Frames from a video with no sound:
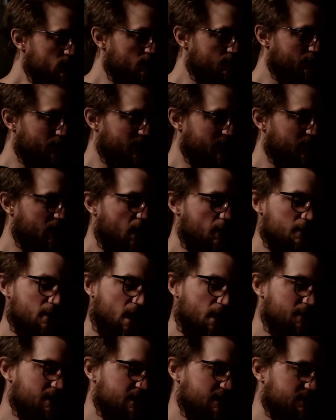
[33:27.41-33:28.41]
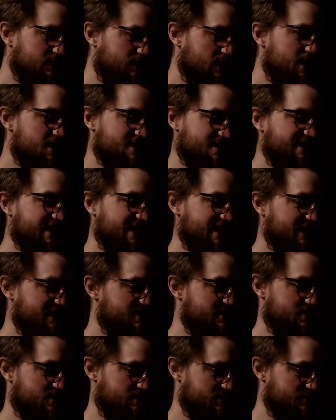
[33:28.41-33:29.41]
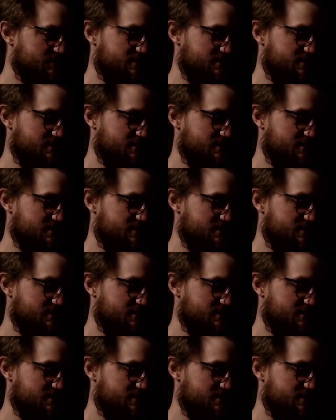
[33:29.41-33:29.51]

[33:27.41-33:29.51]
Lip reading: But I mean, it's Linux.